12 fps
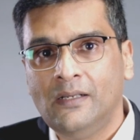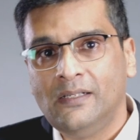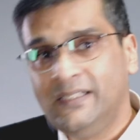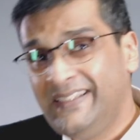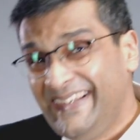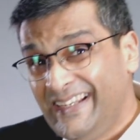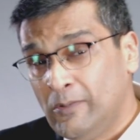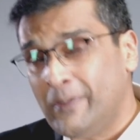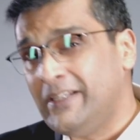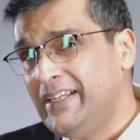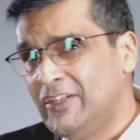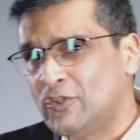deal with
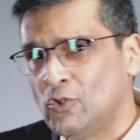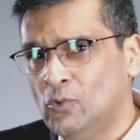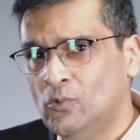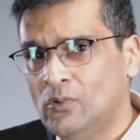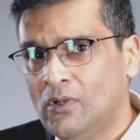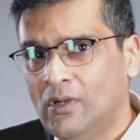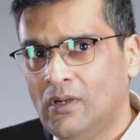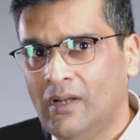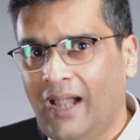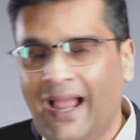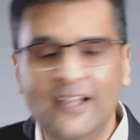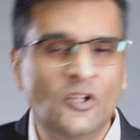the issue
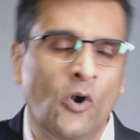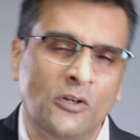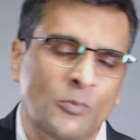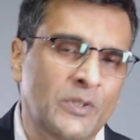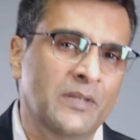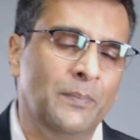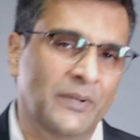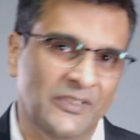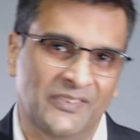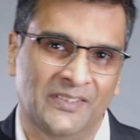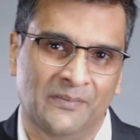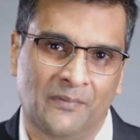and not with the
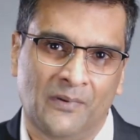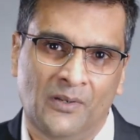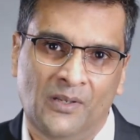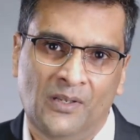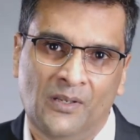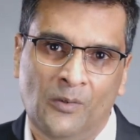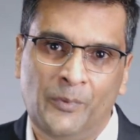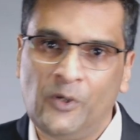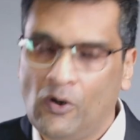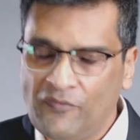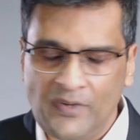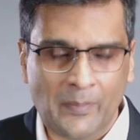person. We
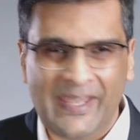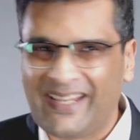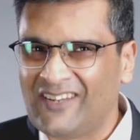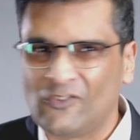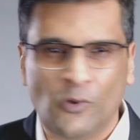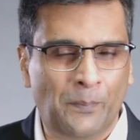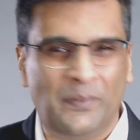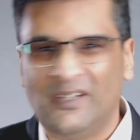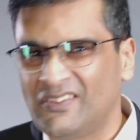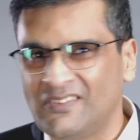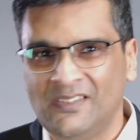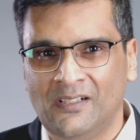often make it so
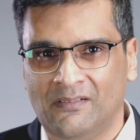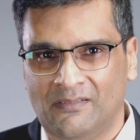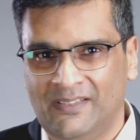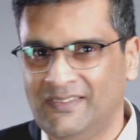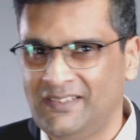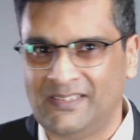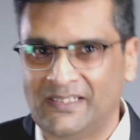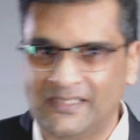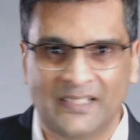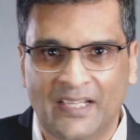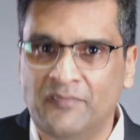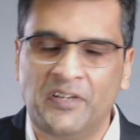personal, isn't it?
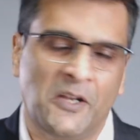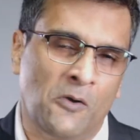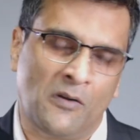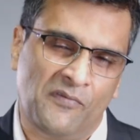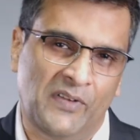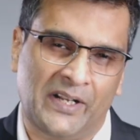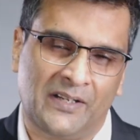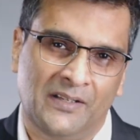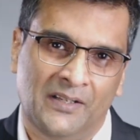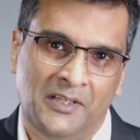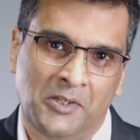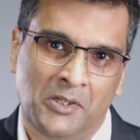Every conflict.
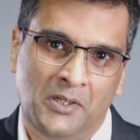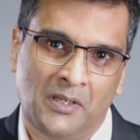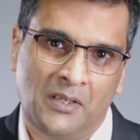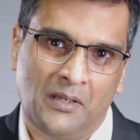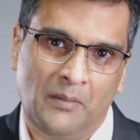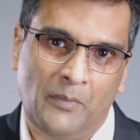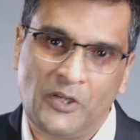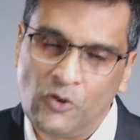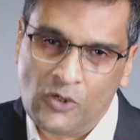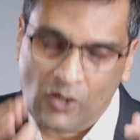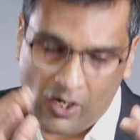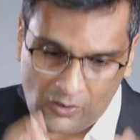But you
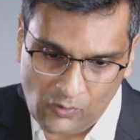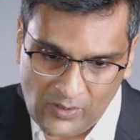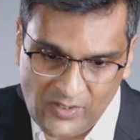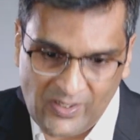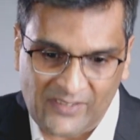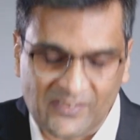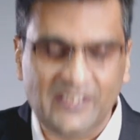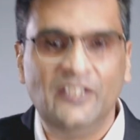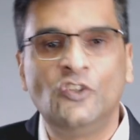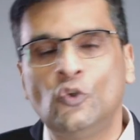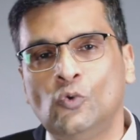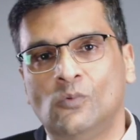got to address the
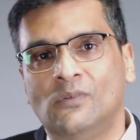issue